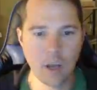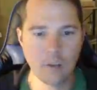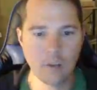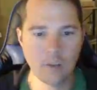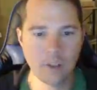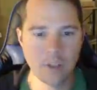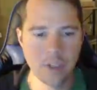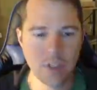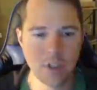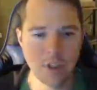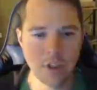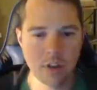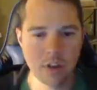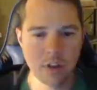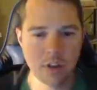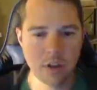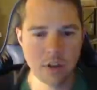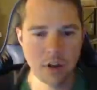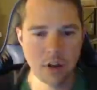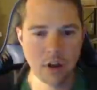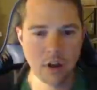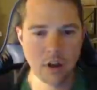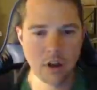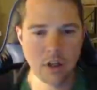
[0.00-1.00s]
any
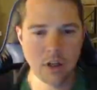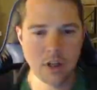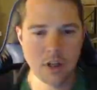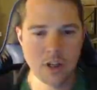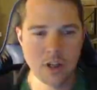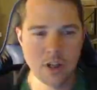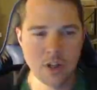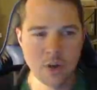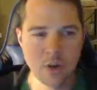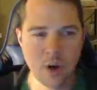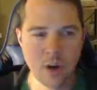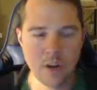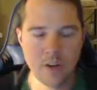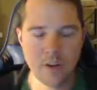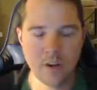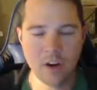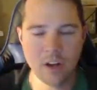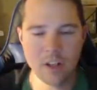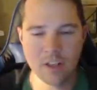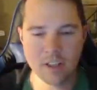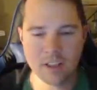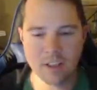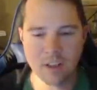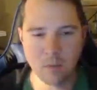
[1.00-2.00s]
issue. I
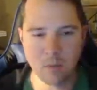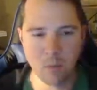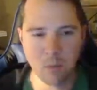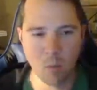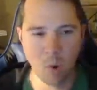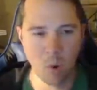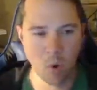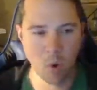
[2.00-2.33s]
noticed it more